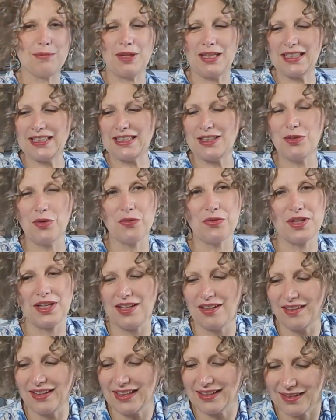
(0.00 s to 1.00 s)
but it's not the
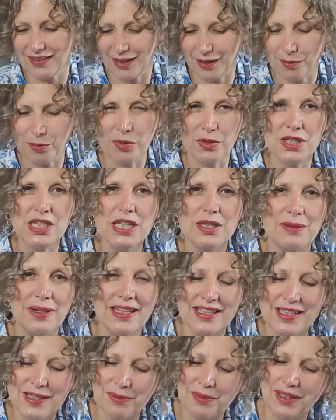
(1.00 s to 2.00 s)
light that I want to
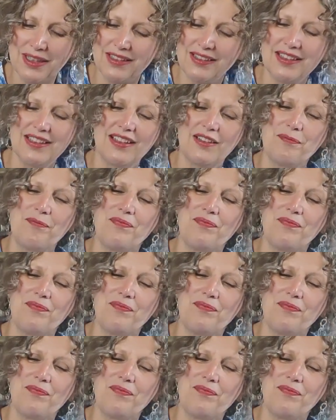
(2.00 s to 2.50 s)
end with.